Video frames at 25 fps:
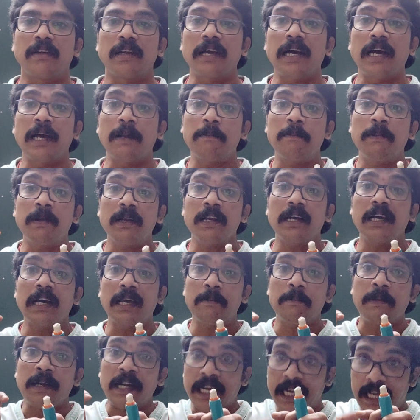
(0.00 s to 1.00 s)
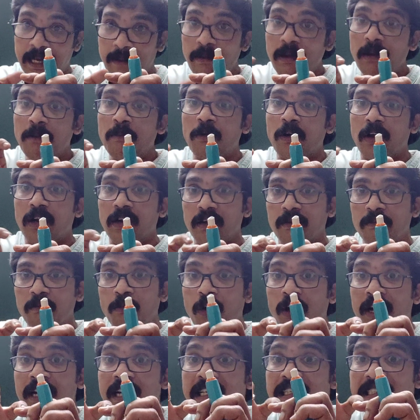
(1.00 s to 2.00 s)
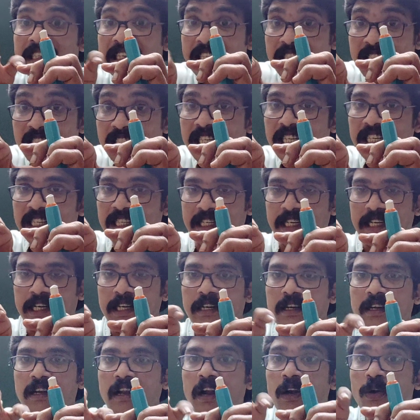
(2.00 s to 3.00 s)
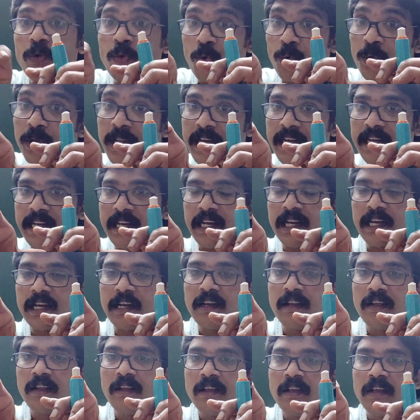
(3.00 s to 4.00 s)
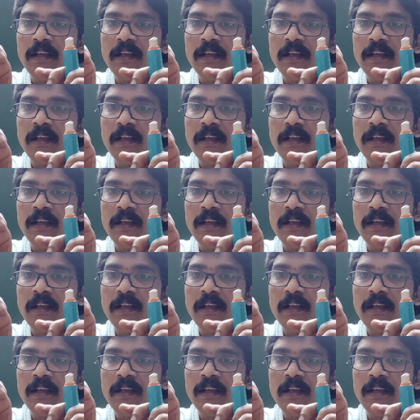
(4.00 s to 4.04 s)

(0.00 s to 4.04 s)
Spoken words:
Carbon double bond is restricted, not rotated.